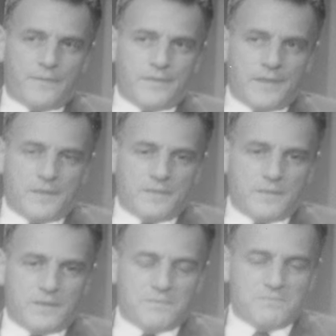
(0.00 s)

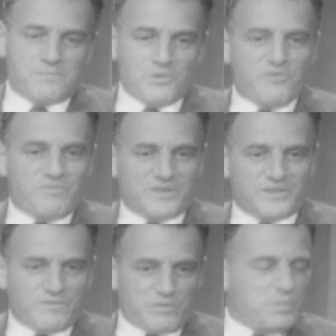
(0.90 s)
the
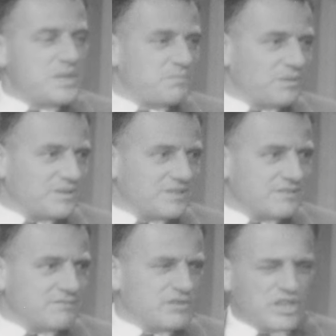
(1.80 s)
movement of the people,
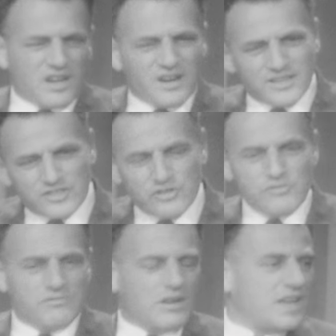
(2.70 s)
the
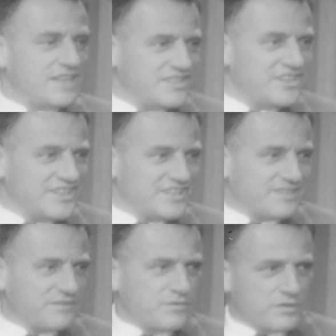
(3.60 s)
cartoon idea
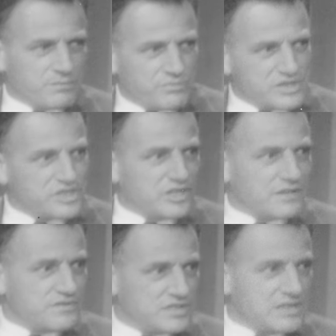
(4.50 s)
for the
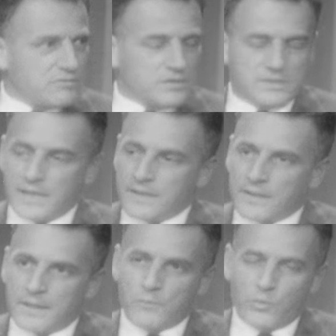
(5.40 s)
bridging of sequence,
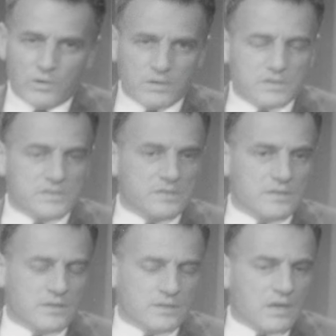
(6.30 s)
that war
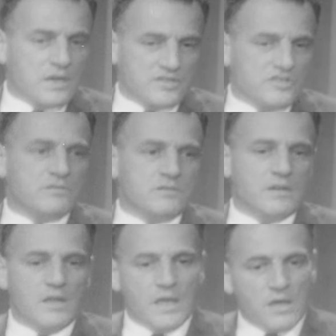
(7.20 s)

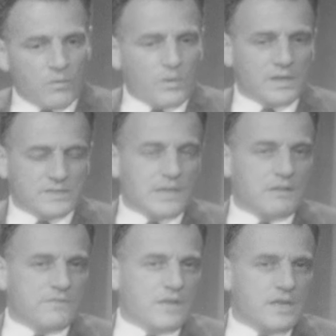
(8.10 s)
cartoon, while it's
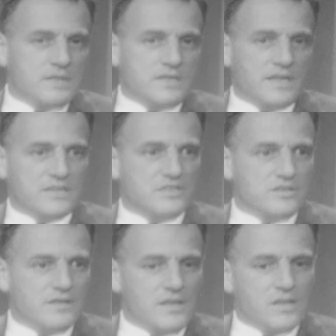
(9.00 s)
out of
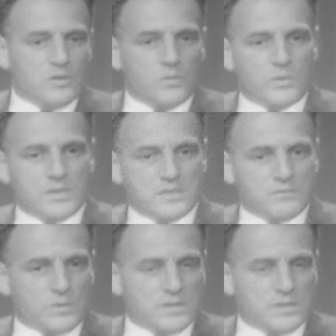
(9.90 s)
context, was